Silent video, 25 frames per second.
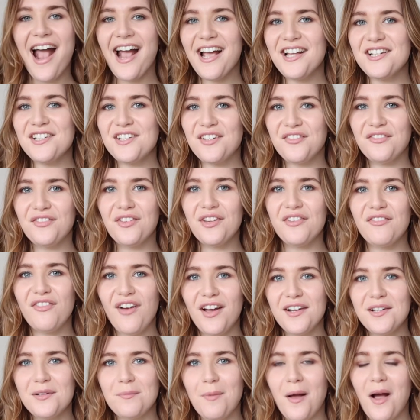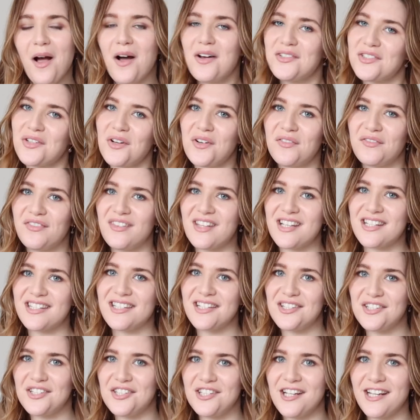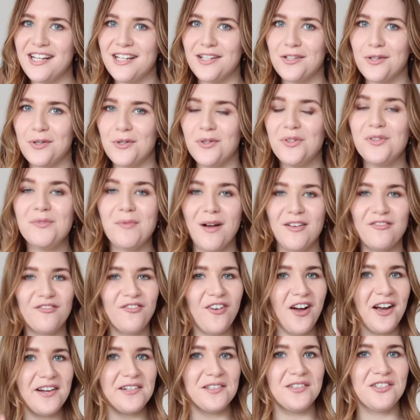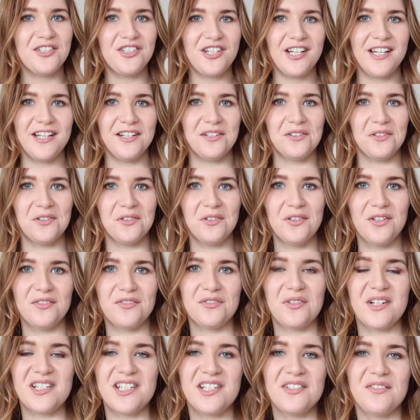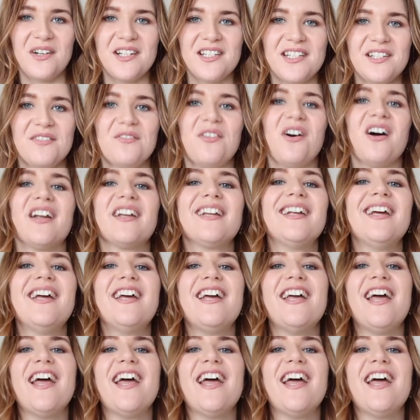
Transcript: and for the final part of this Shein haul my final Shein haul of 2021